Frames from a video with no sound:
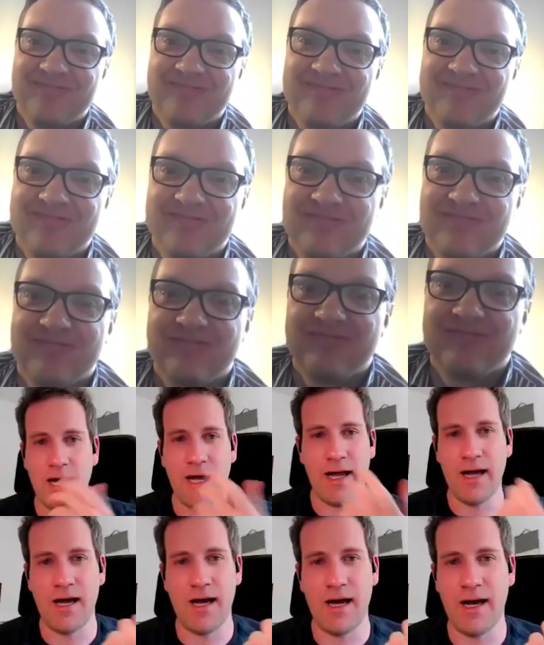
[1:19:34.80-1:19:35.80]
because
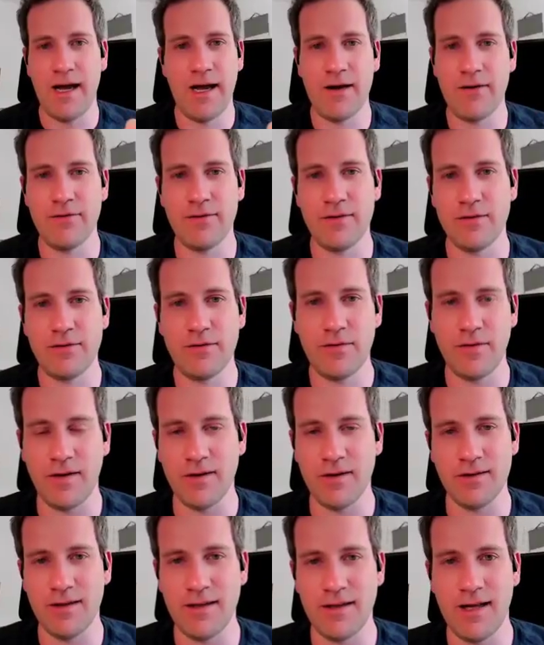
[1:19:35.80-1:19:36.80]
I haven't
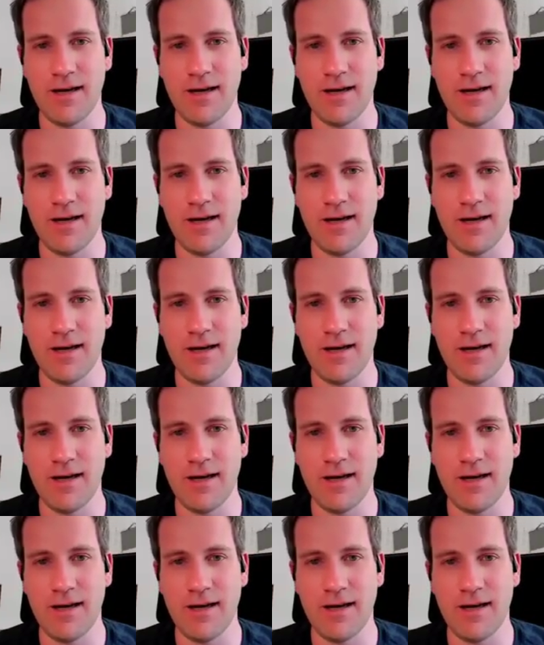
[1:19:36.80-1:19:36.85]
figured it